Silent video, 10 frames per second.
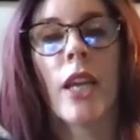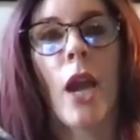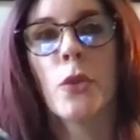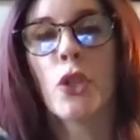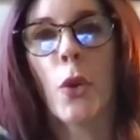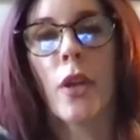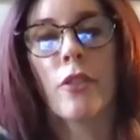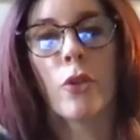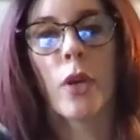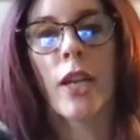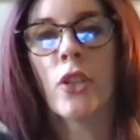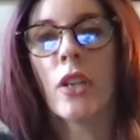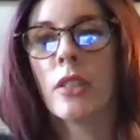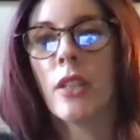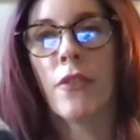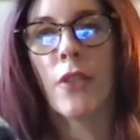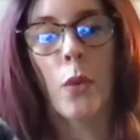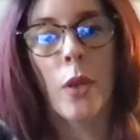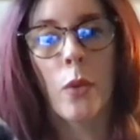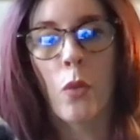like i was going through and i saw stuff that
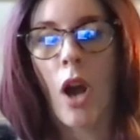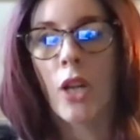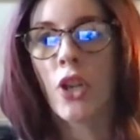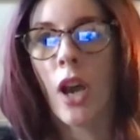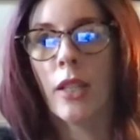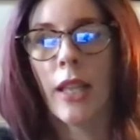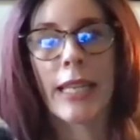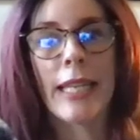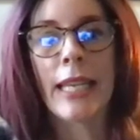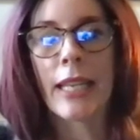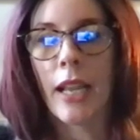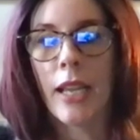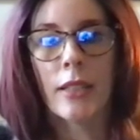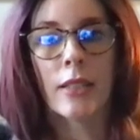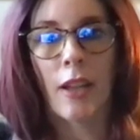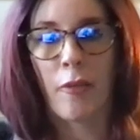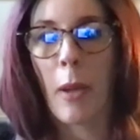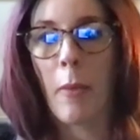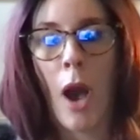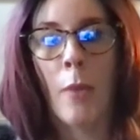we would watch on like nick at night and stuff
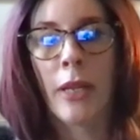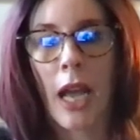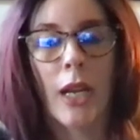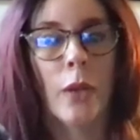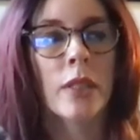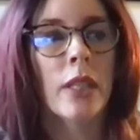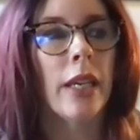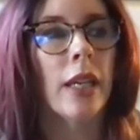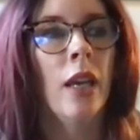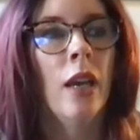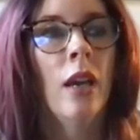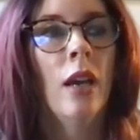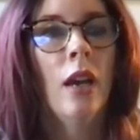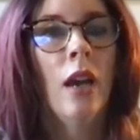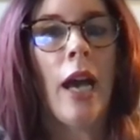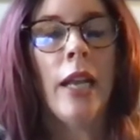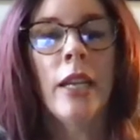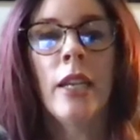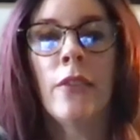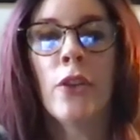my mom and i and i was like I
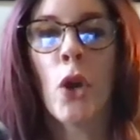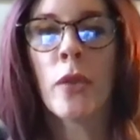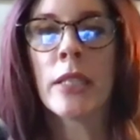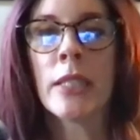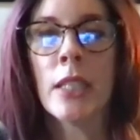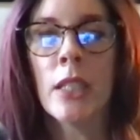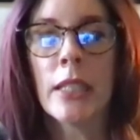didn't even know that still